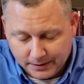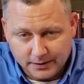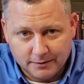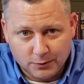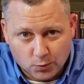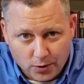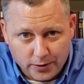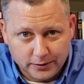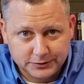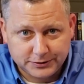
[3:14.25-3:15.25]
of the
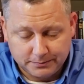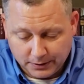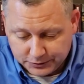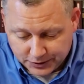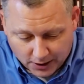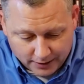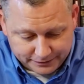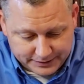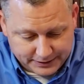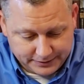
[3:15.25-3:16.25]
world's most
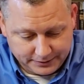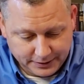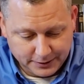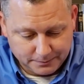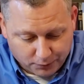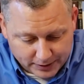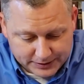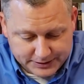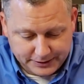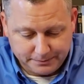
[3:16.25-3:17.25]
often
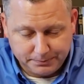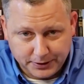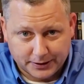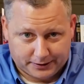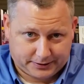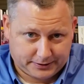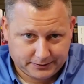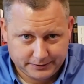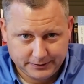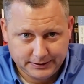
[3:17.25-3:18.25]
printed book,
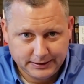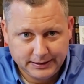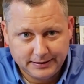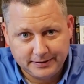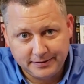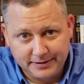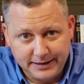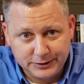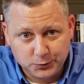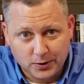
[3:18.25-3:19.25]
then
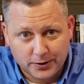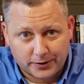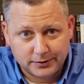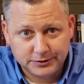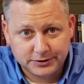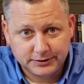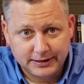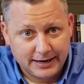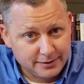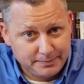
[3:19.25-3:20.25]
these words,
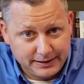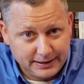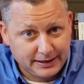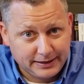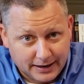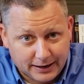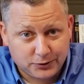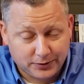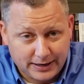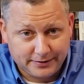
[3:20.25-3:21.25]
"In the beginning God
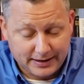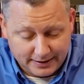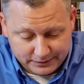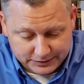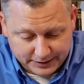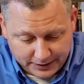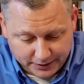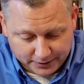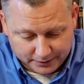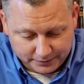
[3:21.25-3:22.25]
created the heavens and the
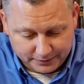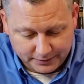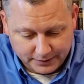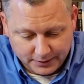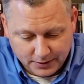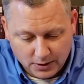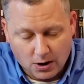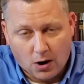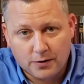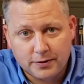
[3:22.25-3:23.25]
earth,"
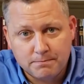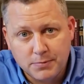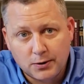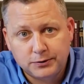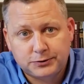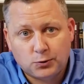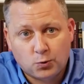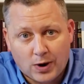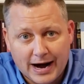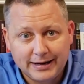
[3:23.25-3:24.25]
are the most
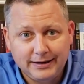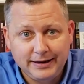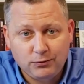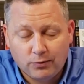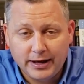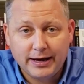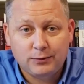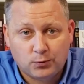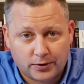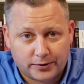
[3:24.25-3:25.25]
widely read
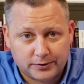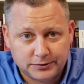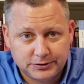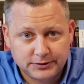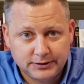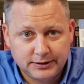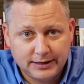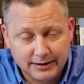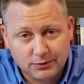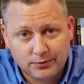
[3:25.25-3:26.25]
words
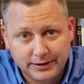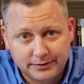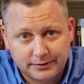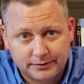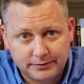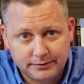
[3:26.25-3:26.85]
ever written.